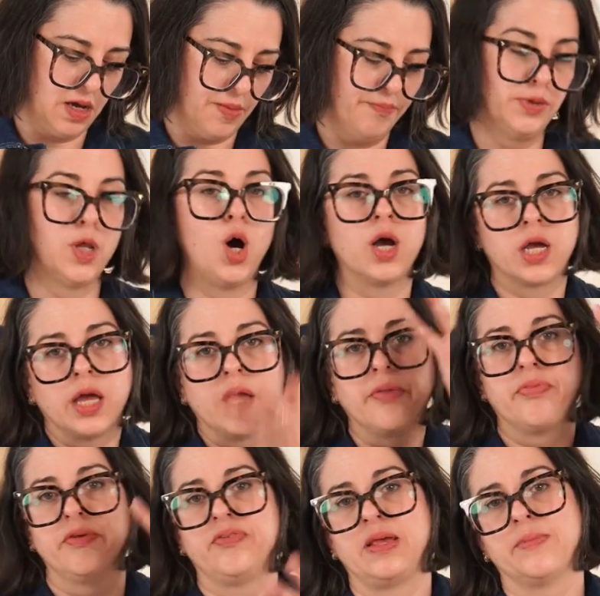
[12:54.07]
blocking
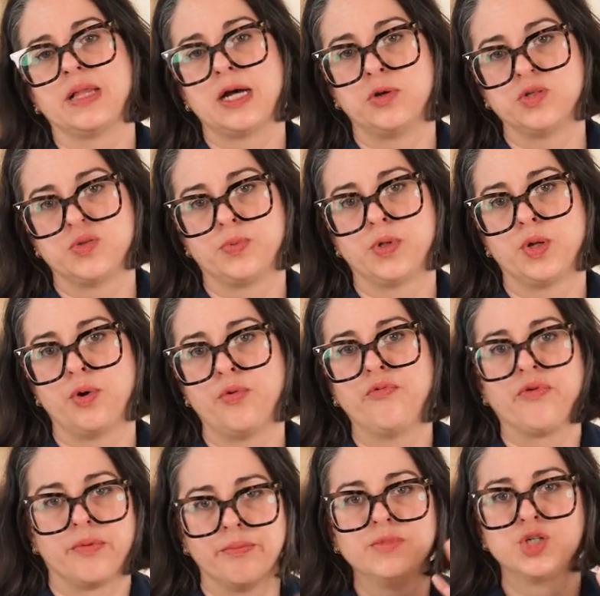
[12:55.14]
the seam allowance below
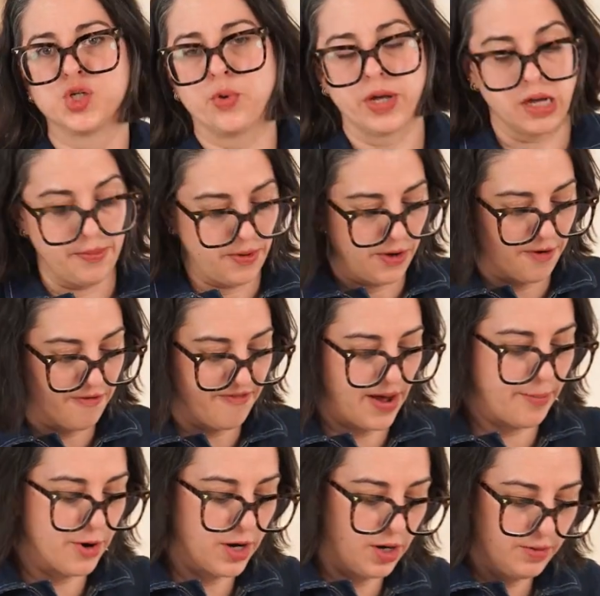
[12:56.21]
from showing up on your
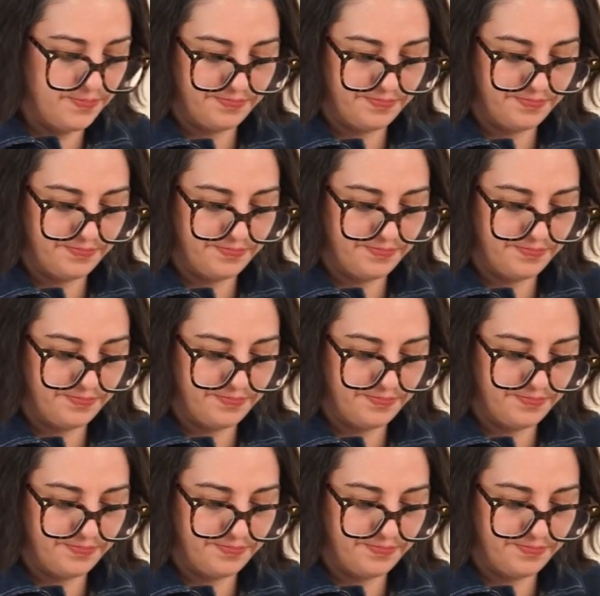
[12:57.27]
fabric.